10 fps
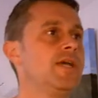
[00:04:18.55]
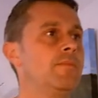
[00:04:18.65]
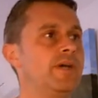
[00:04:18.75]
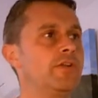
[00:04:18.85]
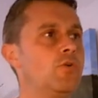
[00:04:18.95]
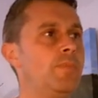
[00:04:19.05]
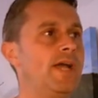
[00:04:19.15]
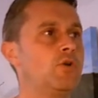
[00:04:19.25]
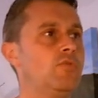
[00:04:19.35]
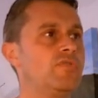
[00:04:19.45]
But I'm going to go back
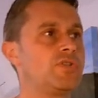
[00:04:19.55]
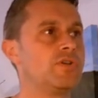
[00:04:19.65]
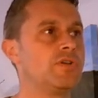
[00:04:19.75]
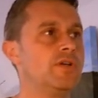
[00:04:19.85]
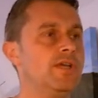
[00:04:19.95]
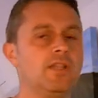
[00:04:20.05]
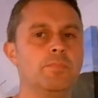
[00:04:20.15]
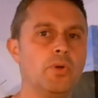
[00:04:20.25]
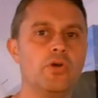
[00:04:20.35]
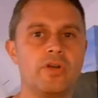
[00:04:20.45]
over to the, the
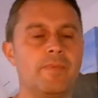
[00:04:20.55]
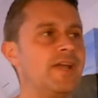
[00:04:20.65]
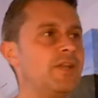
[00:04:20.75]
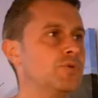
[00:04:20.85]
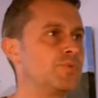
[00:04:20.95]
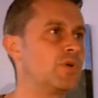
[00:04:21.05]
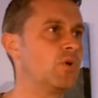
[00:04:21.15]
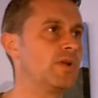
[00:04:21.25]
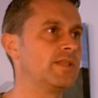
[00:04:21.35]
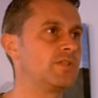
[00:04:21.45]
burger menu, as we
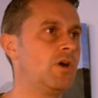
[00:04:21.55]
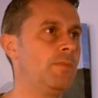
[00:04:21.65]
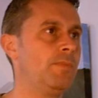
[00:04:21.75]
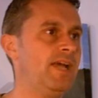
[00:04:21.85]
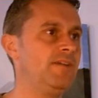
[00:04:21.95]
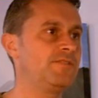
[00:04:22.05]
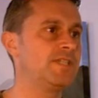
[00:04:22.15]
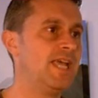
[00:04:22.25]
call it, in the top left.